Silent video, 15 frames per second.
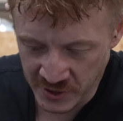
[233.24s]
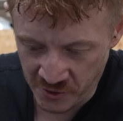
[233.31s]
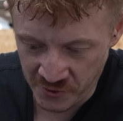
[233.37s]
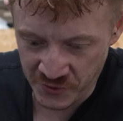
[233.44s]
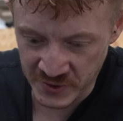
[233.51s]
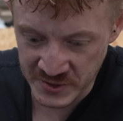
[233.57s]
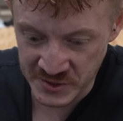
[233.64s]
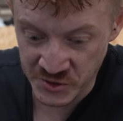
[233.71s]
the
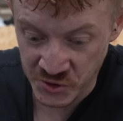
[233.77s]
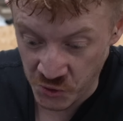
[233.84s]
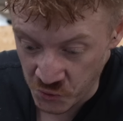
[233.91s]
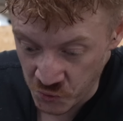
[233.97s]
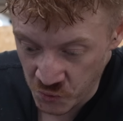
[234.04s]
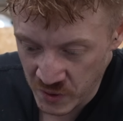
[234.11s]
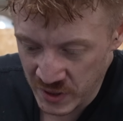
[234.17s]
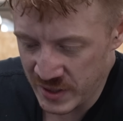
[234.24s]

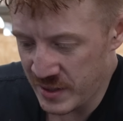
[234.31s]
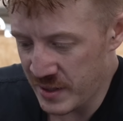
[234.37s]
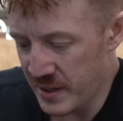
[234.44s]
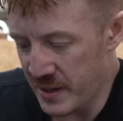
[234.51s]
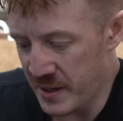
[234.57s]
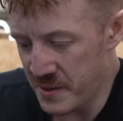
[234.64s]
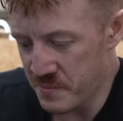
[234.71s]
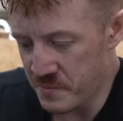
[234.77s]
R32, mm
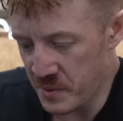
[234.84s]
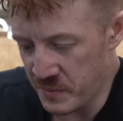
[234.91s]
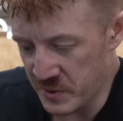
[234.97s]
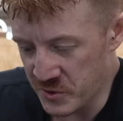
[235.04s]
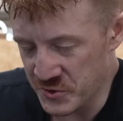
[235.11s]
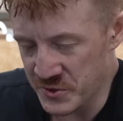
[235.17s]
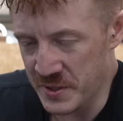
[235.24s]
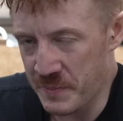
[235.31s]
-hmm. um, but
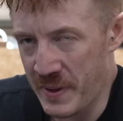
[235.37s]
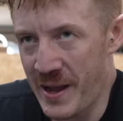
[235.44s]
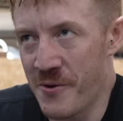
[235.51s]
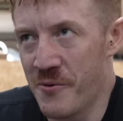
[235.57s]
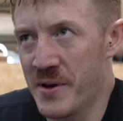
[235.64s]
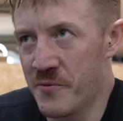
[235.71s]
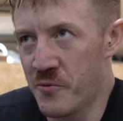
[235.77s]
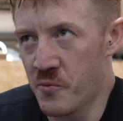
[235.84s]
because of the
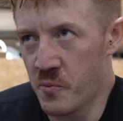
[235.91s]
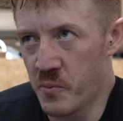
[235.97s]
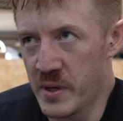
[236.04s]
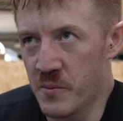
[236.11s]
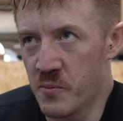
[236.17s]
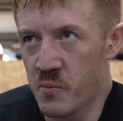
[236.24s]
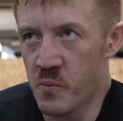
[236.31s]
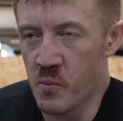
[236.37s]
power level
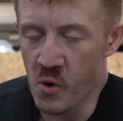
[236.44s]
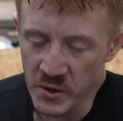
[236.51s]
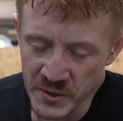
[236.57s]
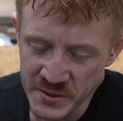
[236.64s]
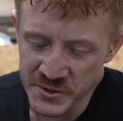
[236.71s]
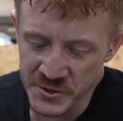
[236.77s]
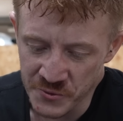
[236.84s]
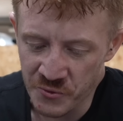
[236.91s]
we want
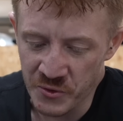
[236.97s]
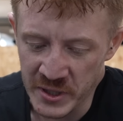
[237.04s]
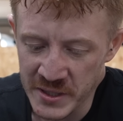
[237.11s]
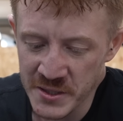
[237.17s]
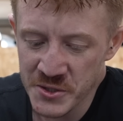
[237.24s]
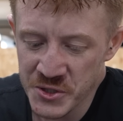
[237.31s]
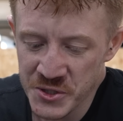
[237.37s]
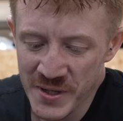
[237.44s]
to
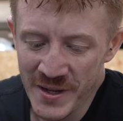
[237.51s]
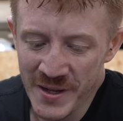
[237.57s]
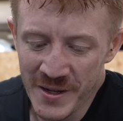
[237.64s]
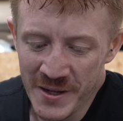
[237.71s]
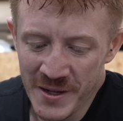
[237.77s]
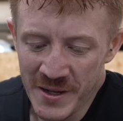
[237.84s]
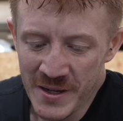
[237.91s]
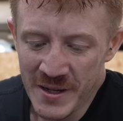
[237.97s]
reach,
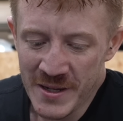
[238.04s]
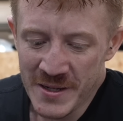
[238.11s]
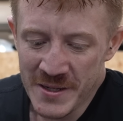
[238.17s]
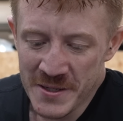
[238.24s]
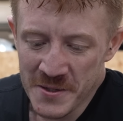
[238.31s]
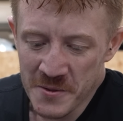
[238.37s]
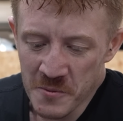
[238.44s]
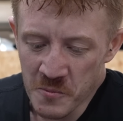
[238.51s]

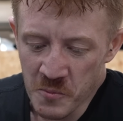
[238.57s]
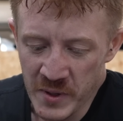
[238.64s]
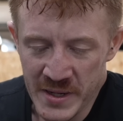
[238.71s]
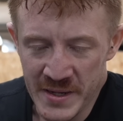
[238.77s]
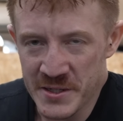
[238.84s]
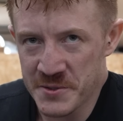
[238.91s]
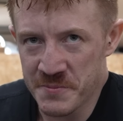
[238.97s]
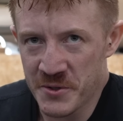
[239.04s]
we
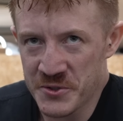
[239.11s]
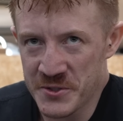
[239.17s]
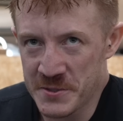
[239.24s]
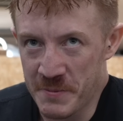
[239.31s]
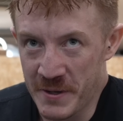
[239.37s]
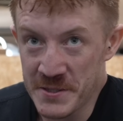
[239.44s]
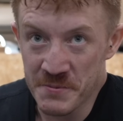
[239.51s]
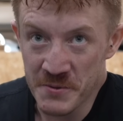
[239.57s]
need as much
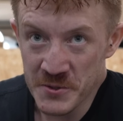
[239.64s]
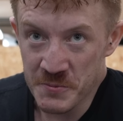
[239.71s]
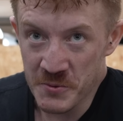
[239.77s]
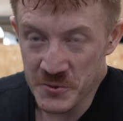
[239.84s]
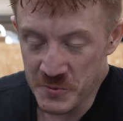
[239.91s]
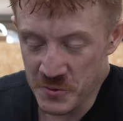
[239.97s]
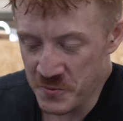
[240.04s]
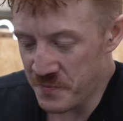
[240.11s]
displacement as
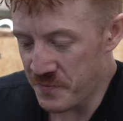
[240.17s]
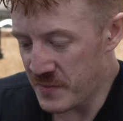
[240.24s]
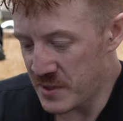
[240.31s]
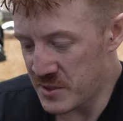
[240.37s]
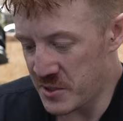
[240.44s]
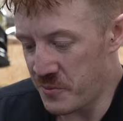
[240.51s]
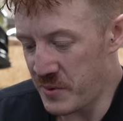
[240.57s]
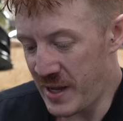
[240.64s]
possible. Yeah.
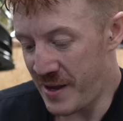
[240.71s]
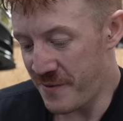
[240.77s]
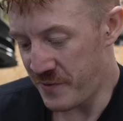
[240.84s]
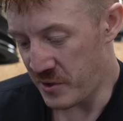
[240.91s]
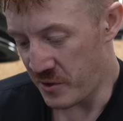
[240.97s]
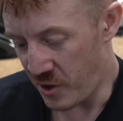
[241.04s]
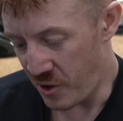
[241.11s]
So we have an